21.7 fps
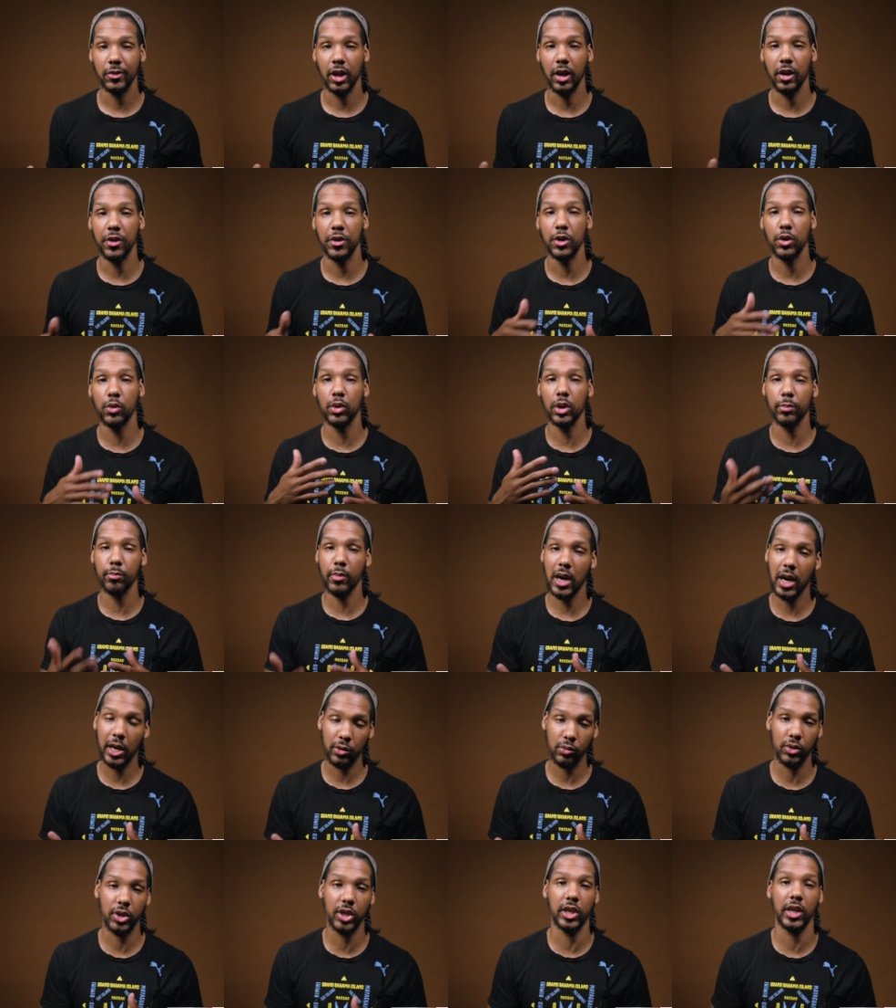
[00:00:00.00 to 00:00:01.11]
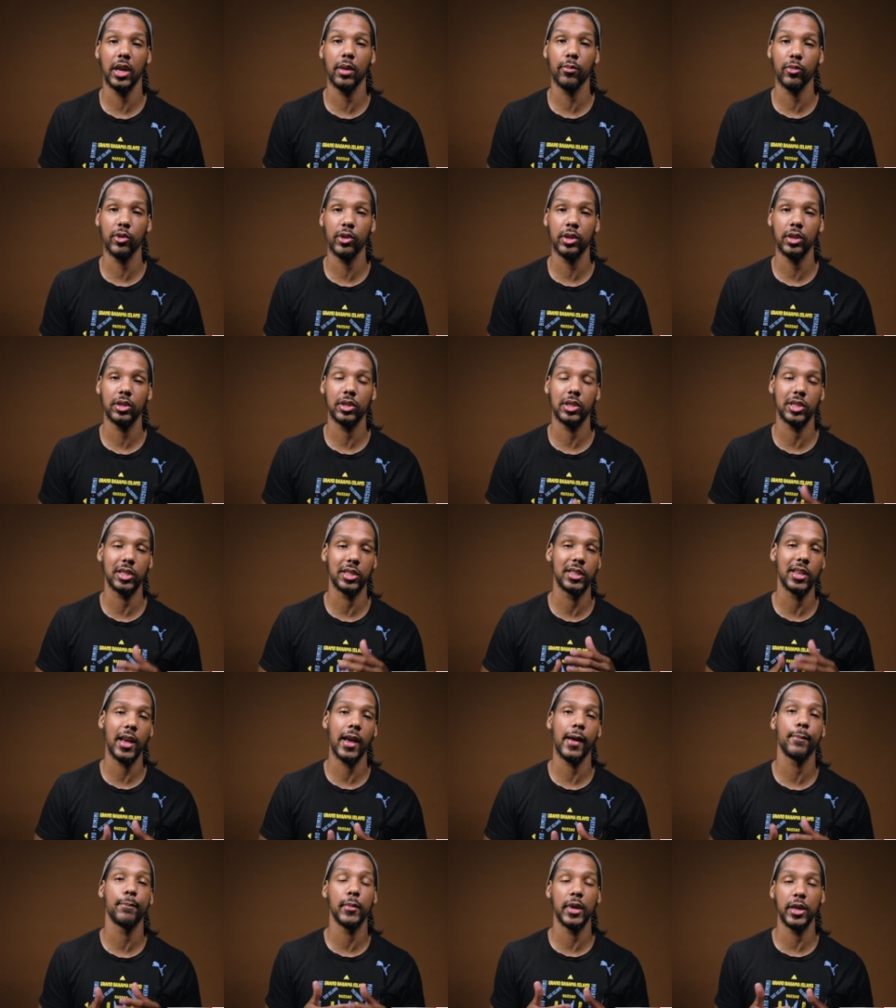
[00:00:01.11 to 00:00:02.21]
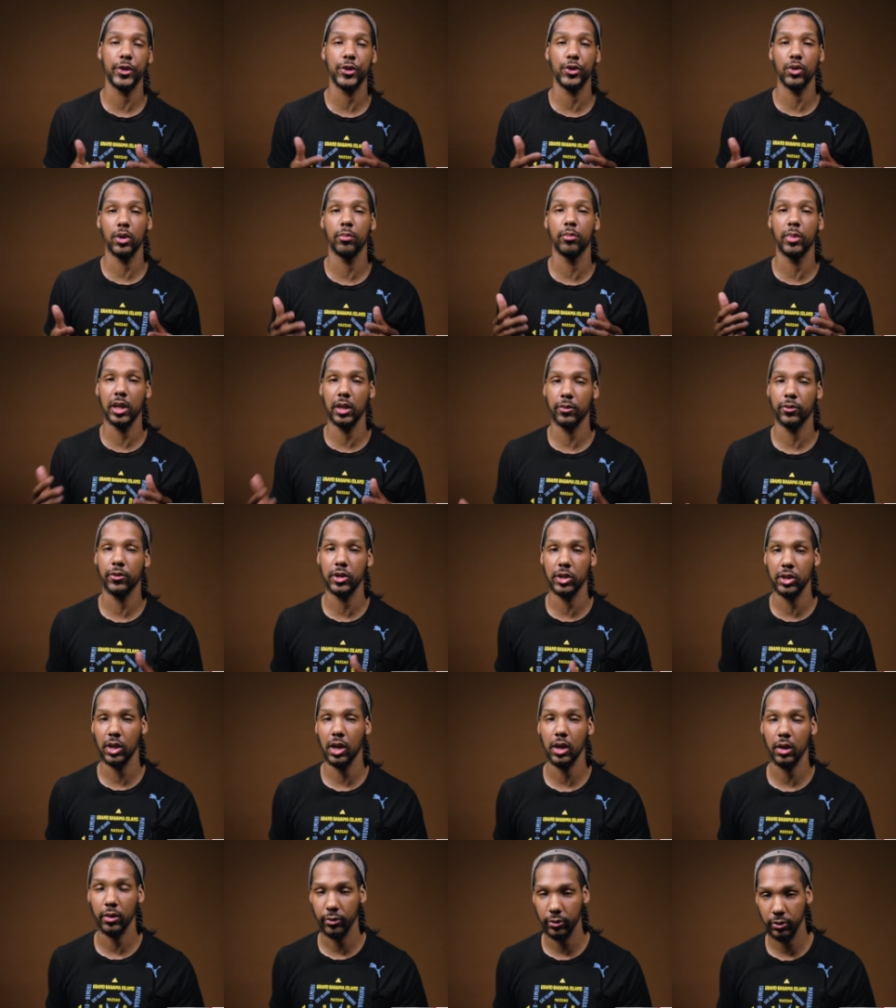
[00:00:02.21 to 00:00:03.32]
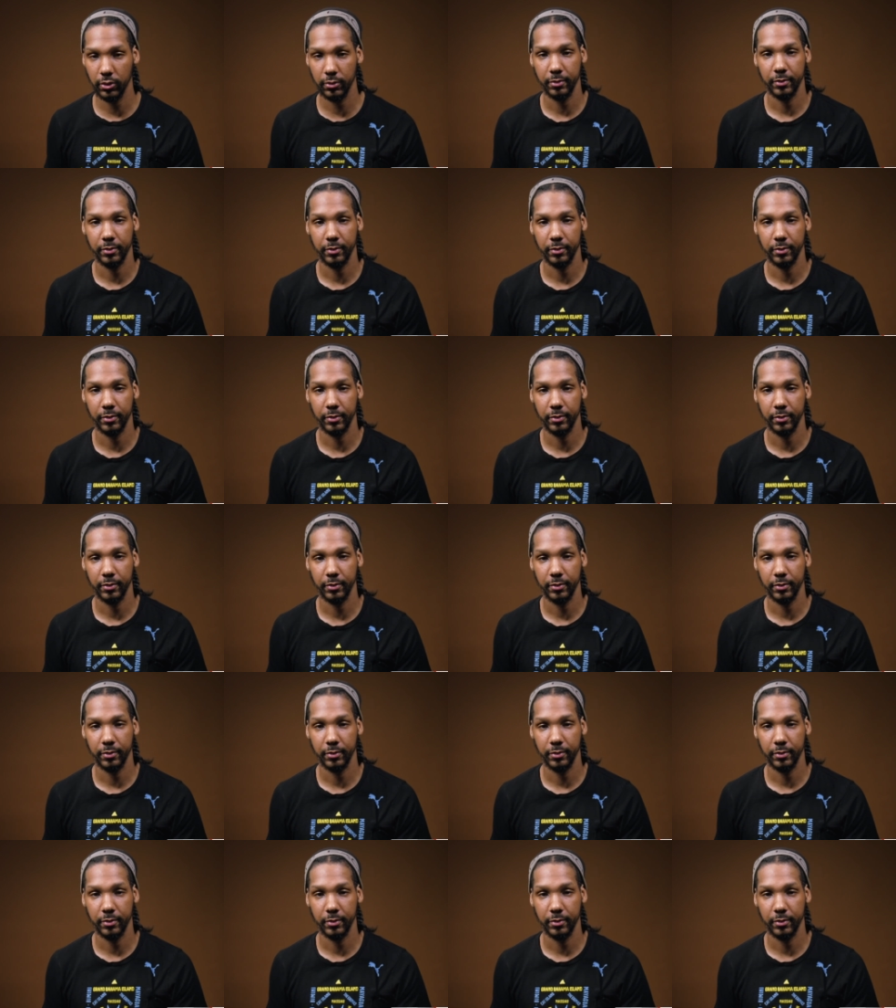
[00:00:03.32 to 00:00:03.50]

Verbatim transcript: A newer model camera does not make you a better photographer